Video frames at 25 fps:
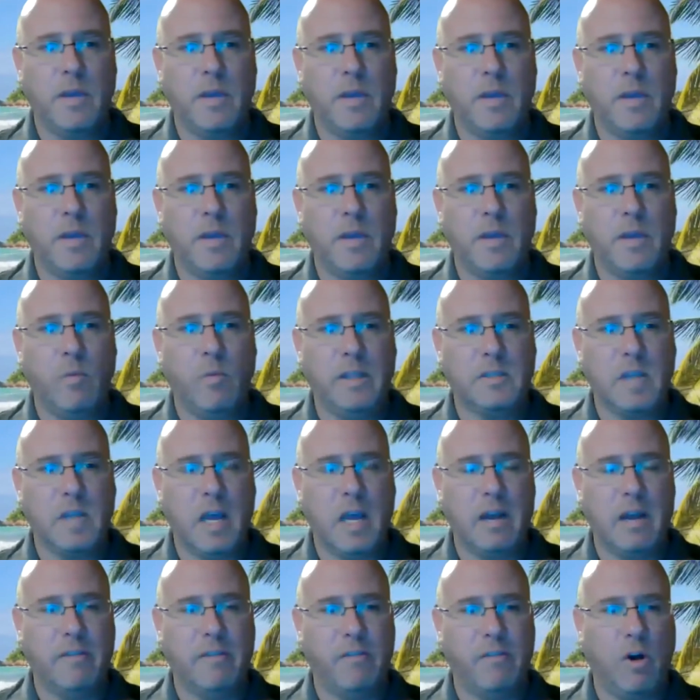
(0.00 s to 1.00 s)
So they
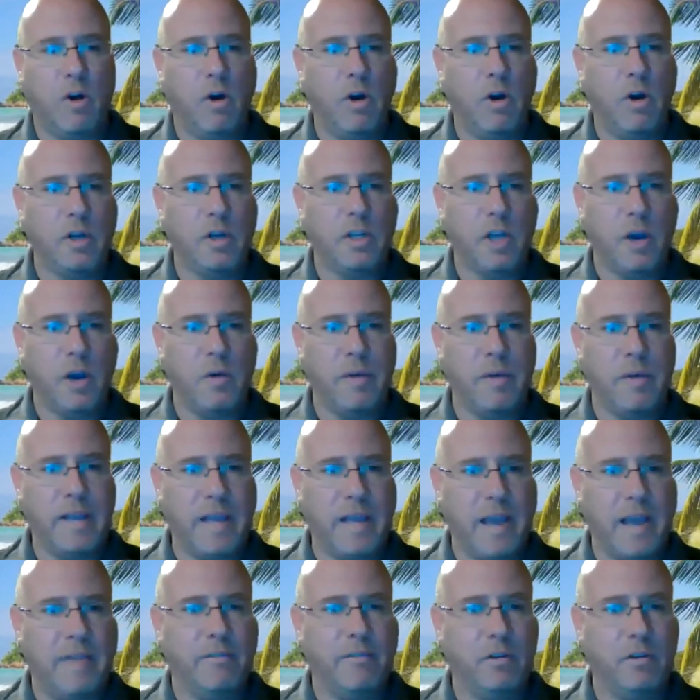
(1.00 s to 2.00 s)
want this kind of
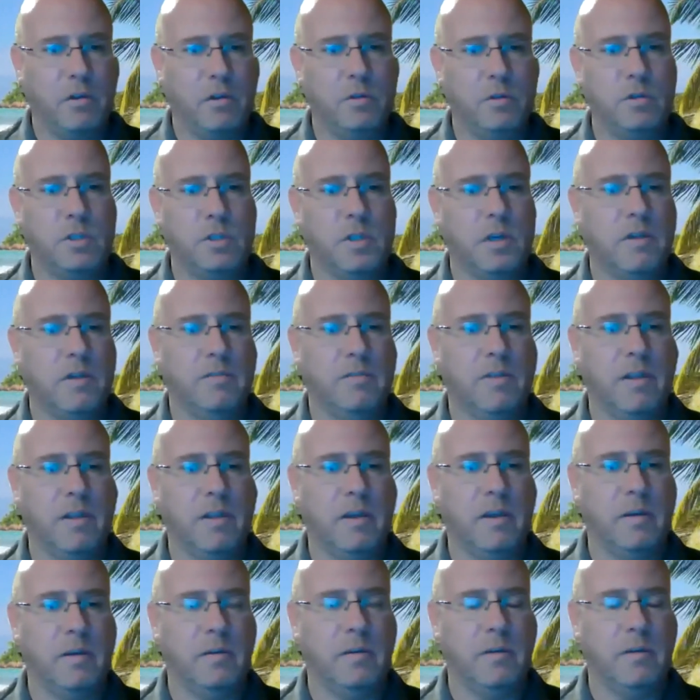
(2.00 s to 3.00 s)
ongoing evolution
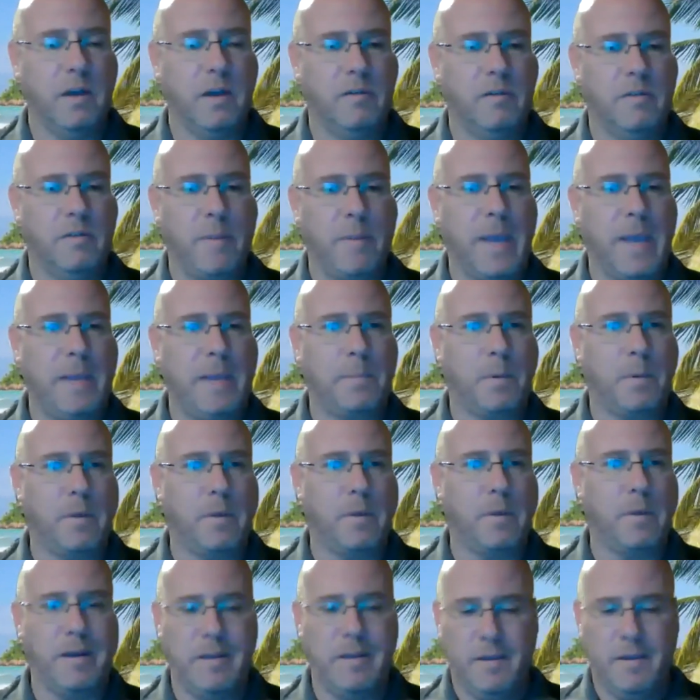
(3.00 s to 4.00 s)
of the
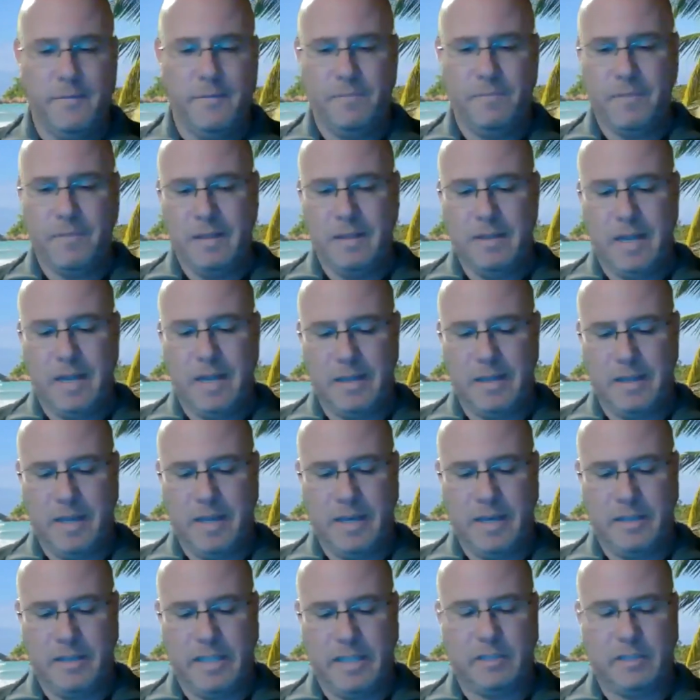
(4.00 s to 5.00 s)
paper, that
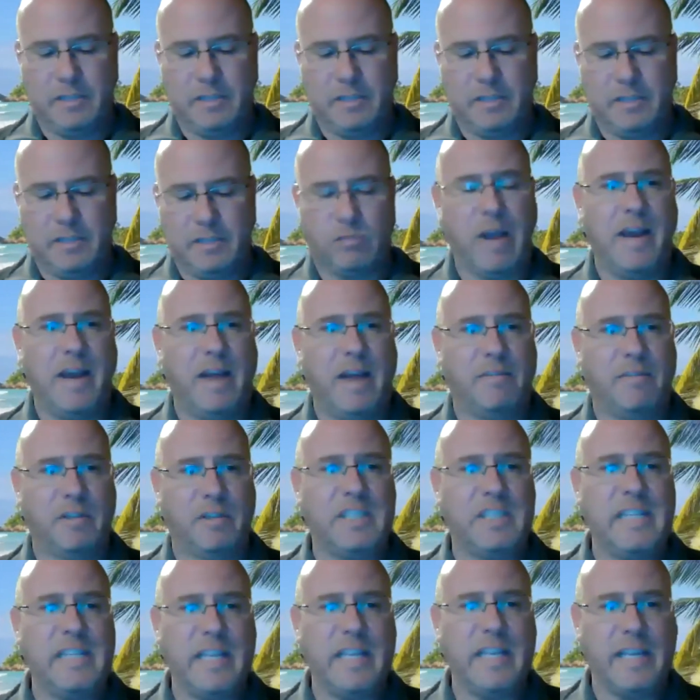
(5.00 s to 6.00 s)
not that it gets read
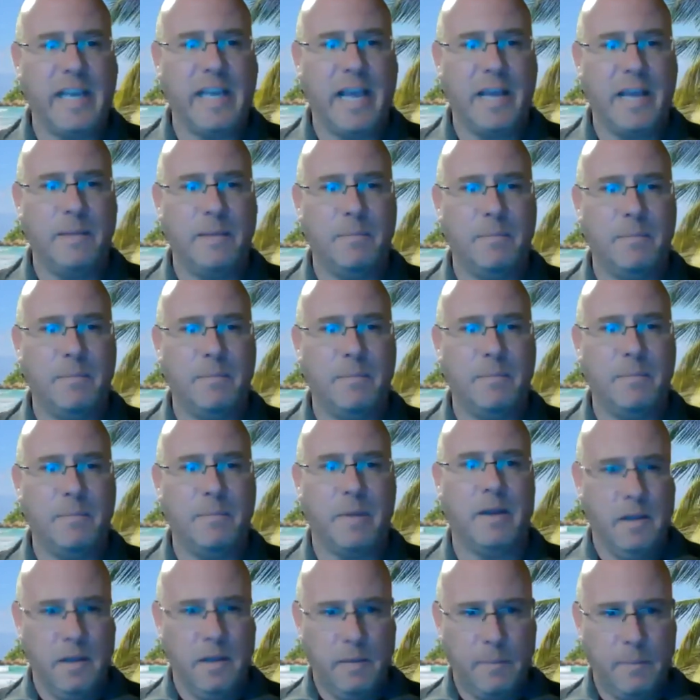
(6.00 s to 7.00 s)
and never seen again,
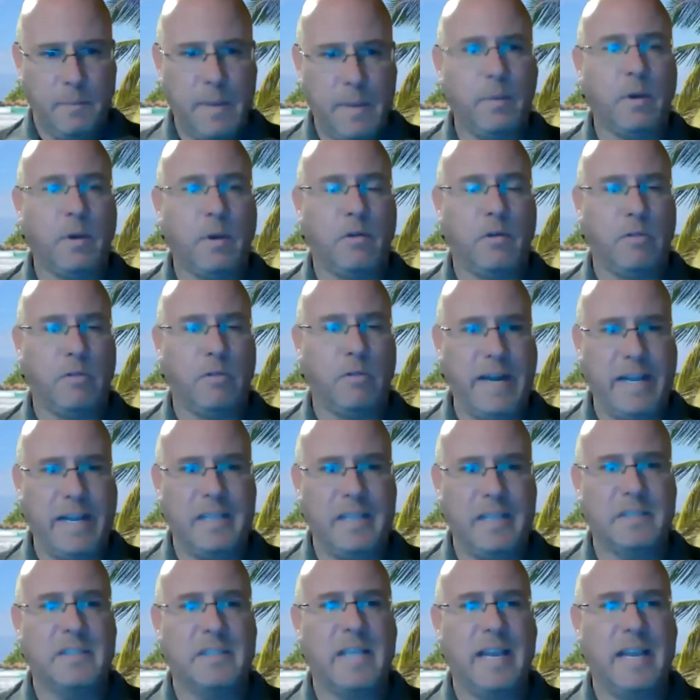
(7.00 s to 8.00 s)
but people are
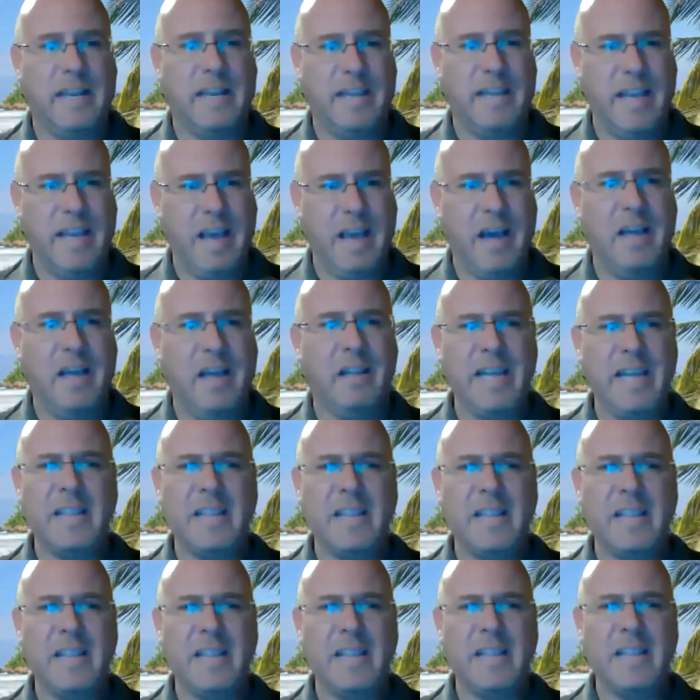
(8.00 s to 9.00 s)
reading it and saying, yeah, I
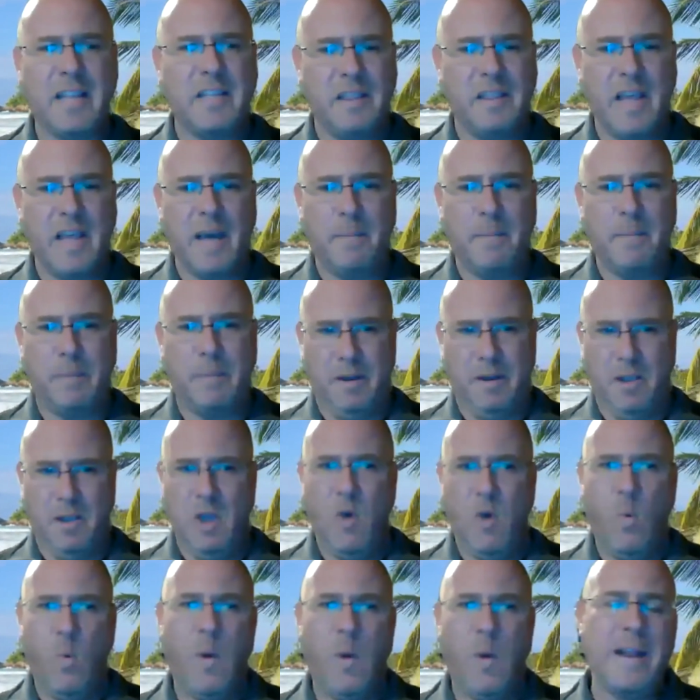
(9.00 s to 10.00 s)
like that they did that,
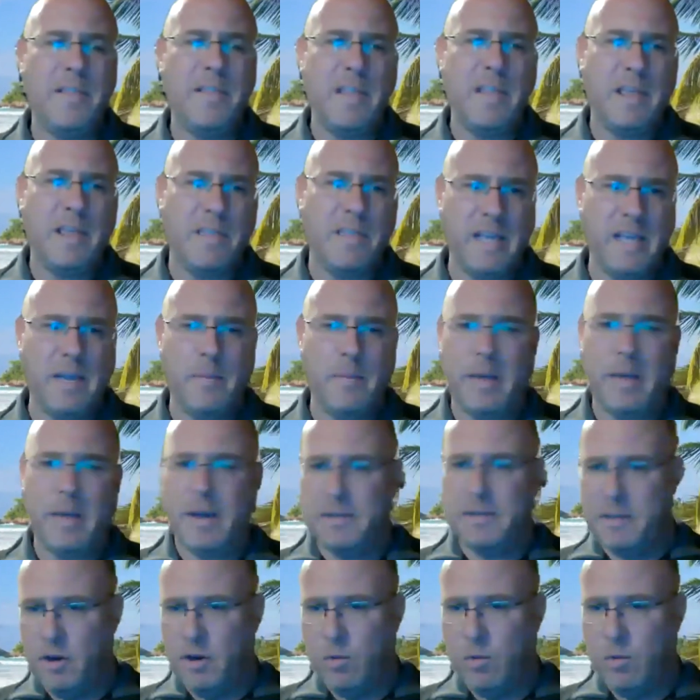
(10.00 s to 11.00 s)
but why didn't they think
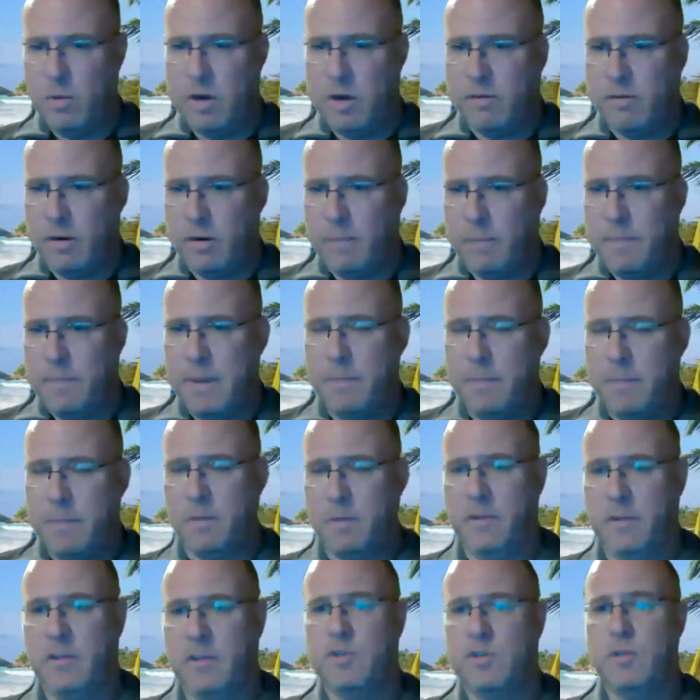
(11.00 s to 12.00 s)
about, one of our
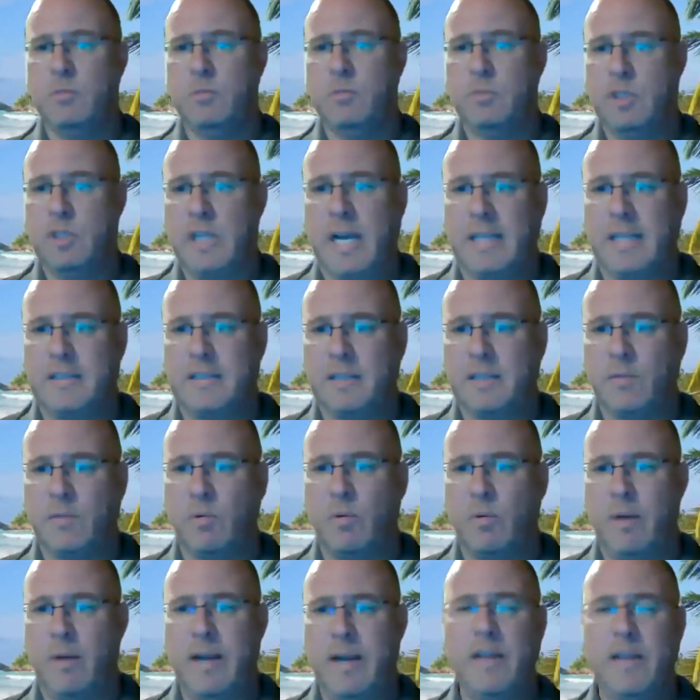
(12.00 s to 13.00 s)
people in the Zoom
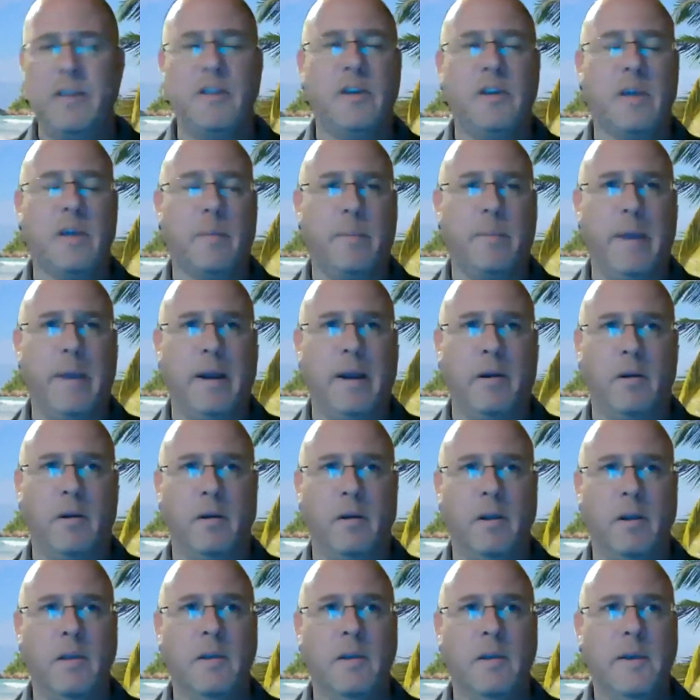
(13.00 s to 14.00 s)
chat said, well, why didn't you
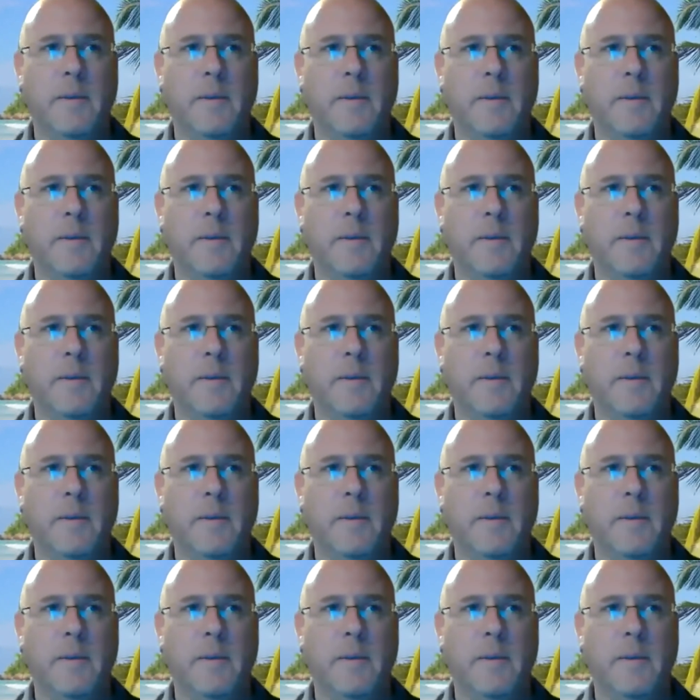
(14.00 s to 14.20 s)
compare